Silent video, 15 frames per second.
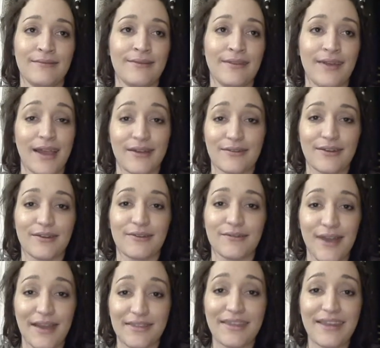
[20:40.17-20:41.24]
I don't know.
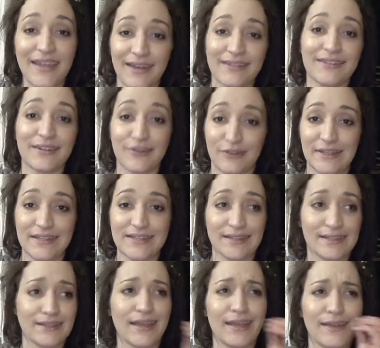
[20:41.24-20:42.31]
I think I literally
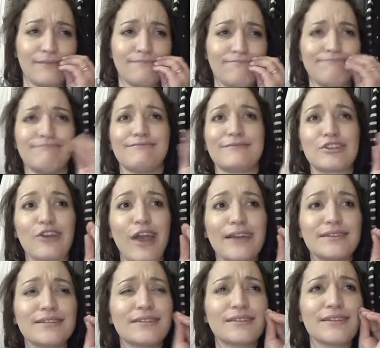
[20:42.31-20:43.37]
just like
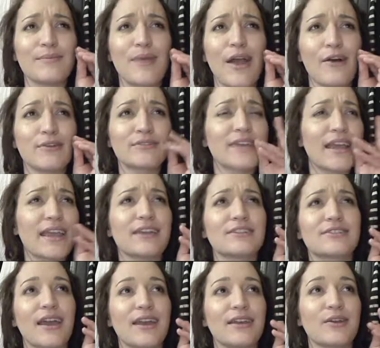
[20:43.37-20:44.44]
tried to somehow take a
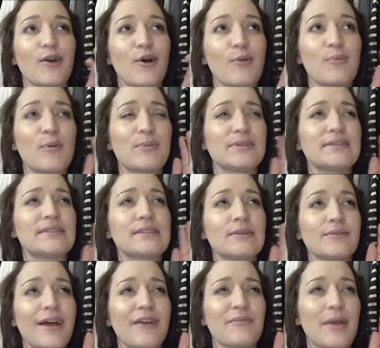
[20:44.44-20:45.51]
giant gulp but
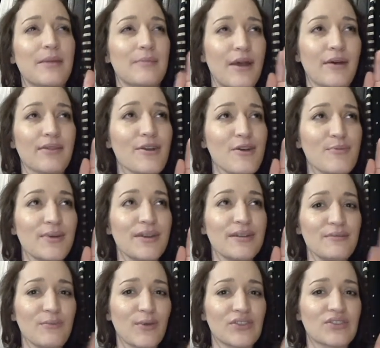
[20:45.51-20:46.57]
still have my mouth
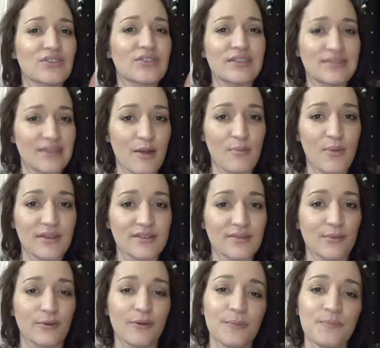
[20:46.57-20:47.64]
open, which is not
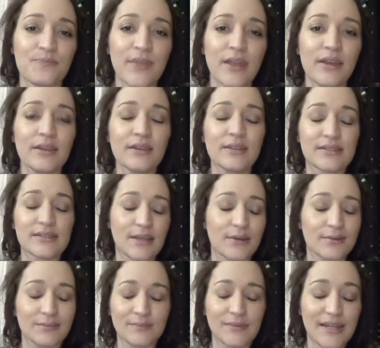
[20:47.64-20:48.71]
possible.
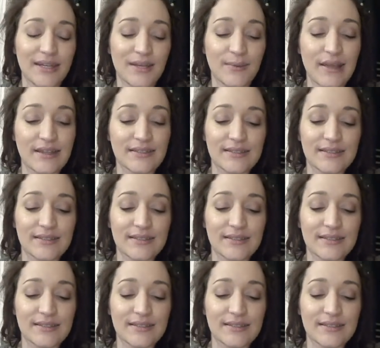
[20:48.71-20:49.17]
So anyways,